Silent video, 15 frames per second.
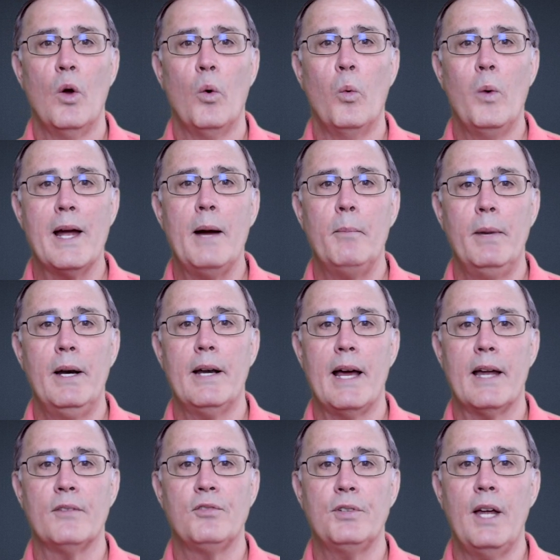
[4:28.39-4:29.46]
we got married
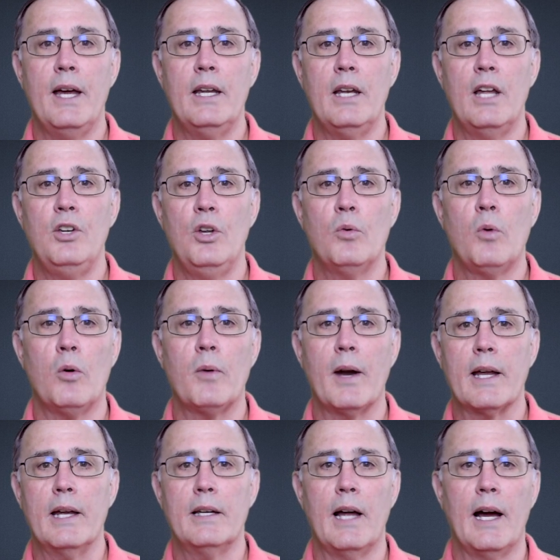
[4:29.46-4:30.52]
out of state and you won't
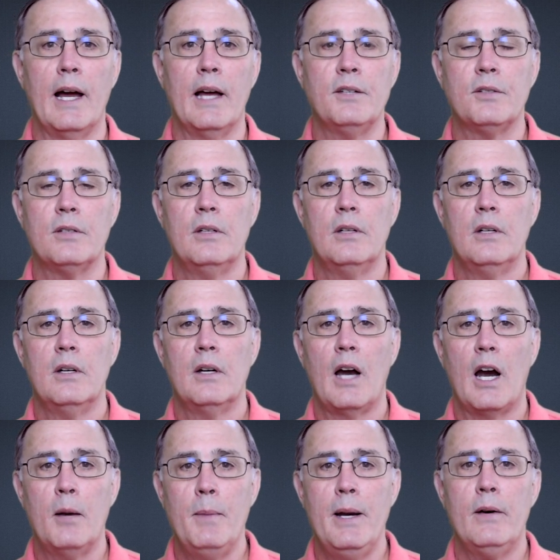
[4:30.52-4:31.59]
recognize
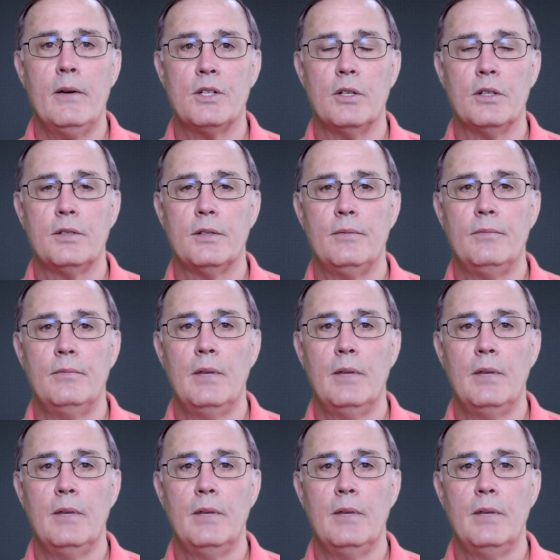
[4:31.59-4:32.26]
our marriages.